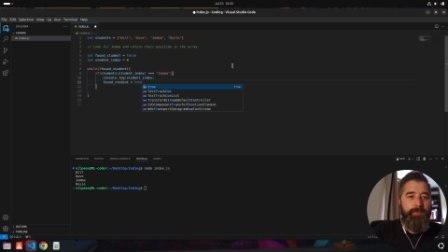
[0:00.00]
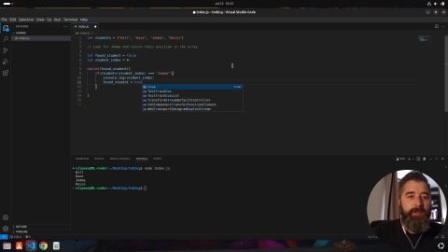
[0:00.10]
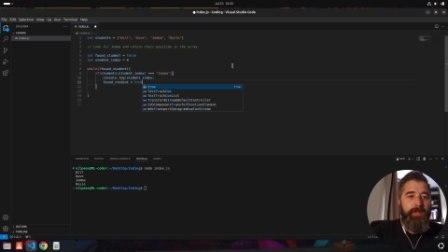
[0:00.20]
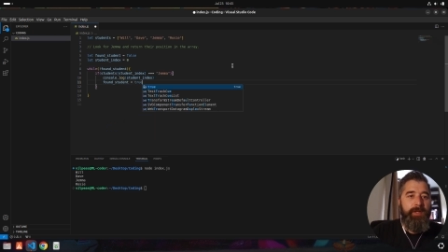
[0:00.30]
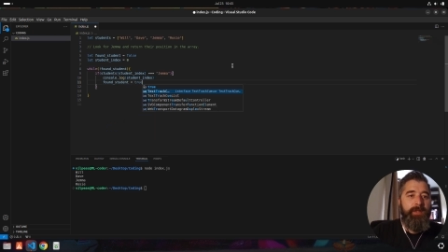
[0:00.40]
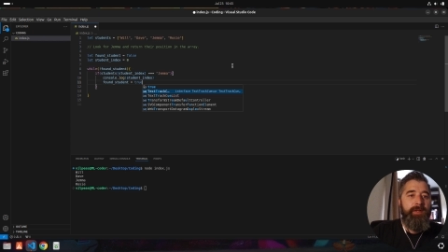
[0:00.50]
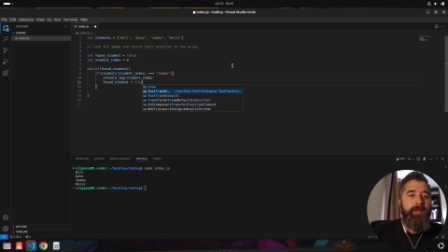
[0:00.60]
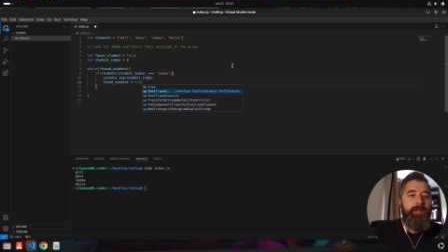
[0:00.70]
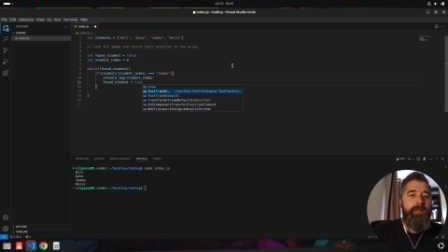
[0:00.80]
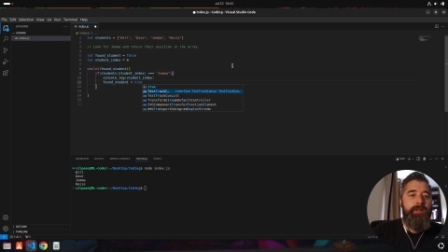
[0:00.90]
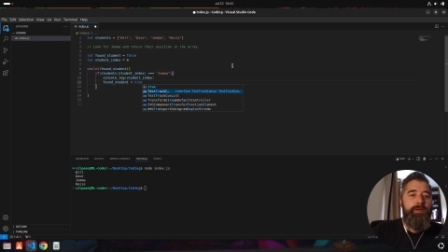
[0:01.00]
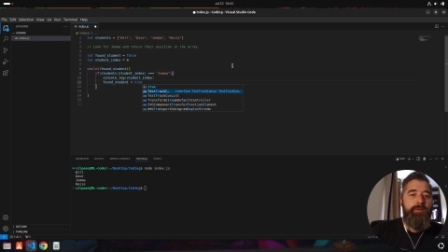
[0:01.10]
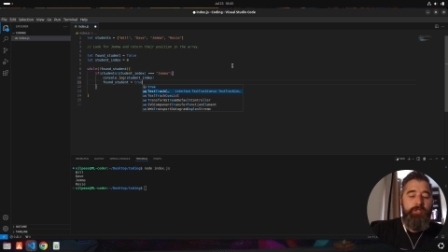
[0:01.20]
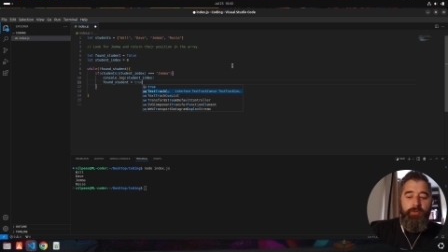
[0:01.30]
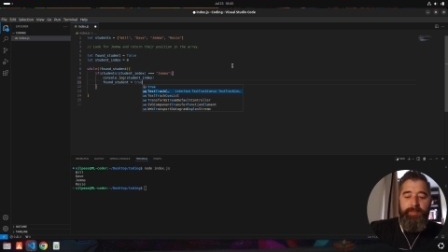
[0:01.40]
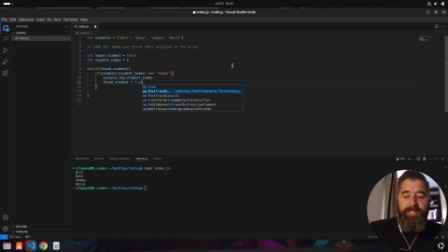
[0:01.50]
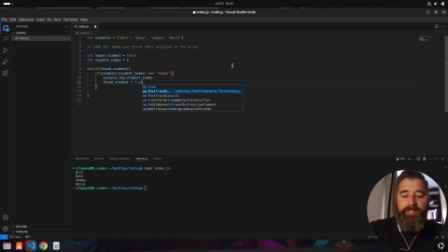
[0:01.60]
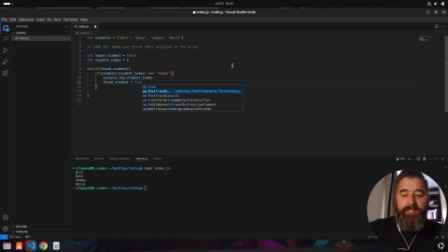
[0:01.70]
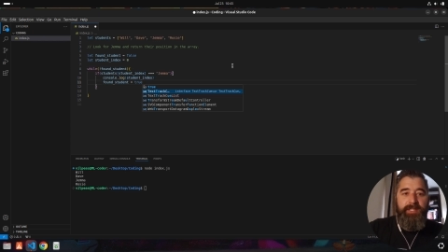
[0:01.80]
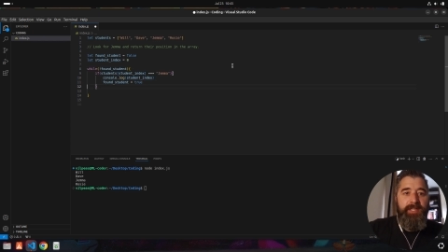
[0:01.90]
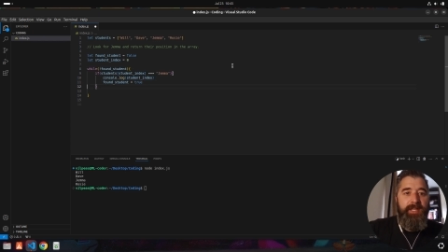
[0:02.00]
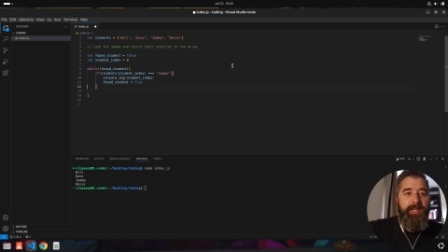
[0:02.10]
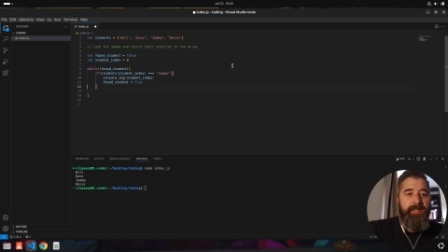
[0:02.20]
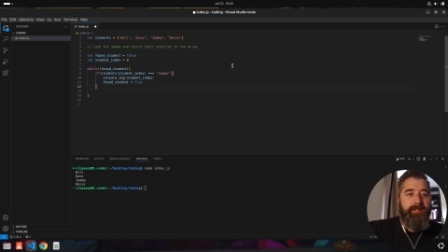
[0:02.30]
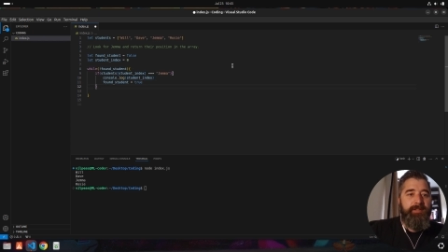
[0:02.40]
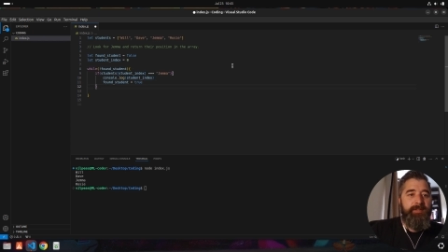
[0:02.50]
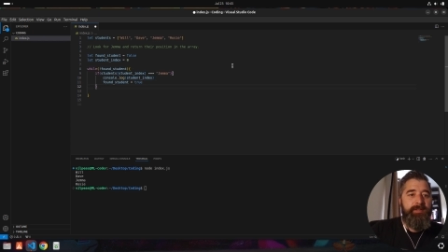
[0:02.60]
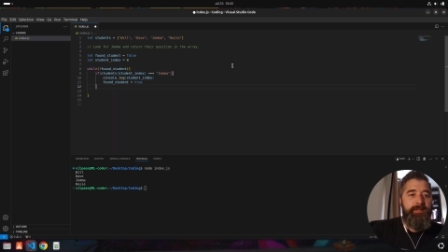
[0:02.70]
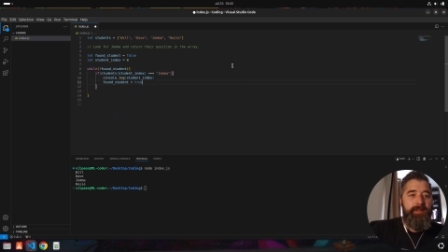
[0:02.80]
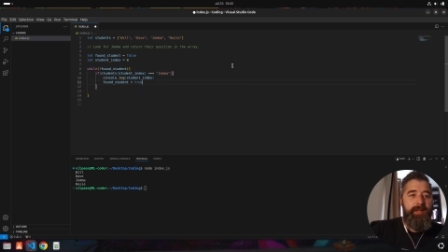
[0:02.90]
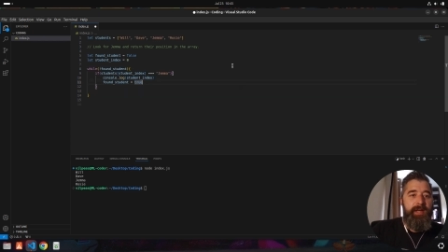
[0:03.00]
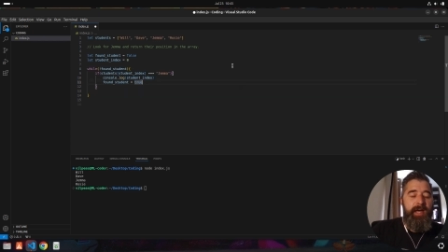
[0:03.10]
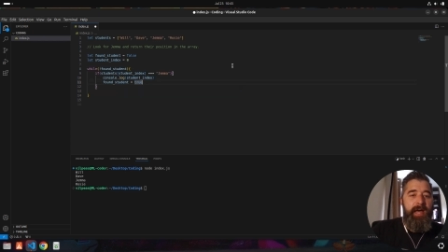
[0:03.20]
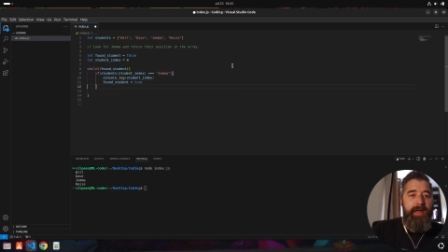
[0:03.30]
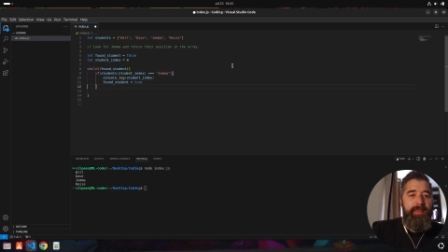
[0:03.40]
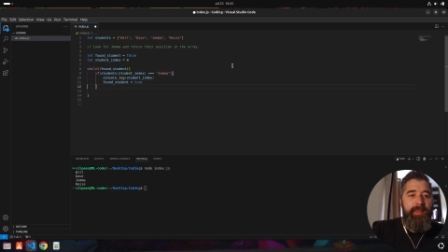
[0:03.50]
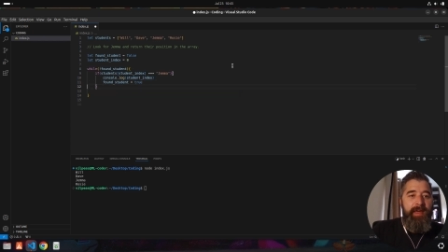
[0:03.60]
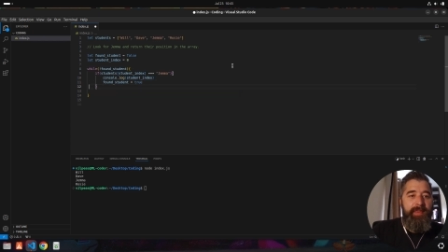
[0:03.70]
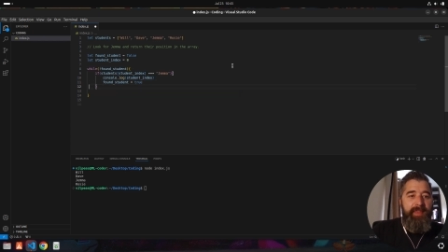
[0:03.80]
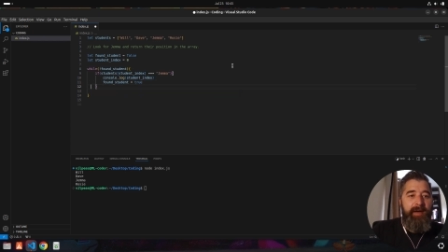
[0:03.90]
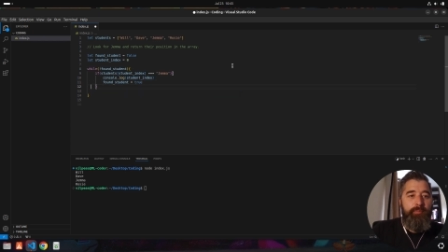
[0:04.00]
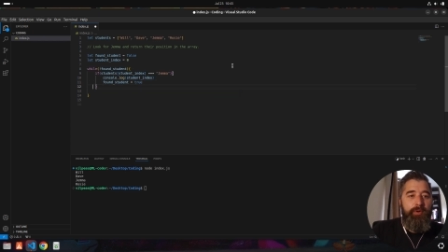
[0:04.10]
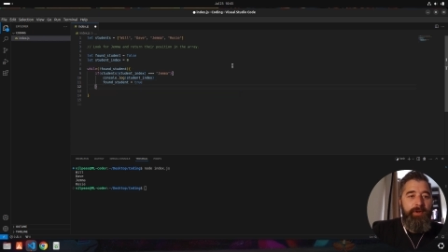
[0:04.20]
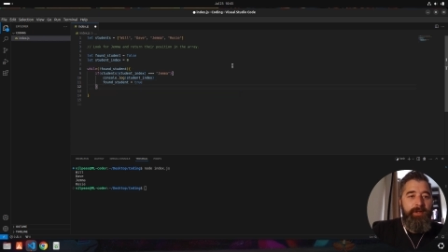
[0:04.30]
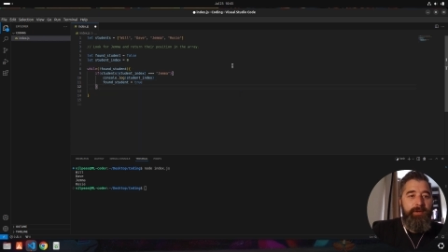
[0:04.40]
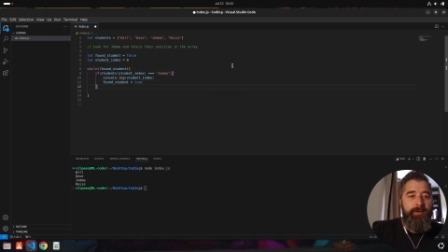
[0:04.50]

Okay, which will basically at that point,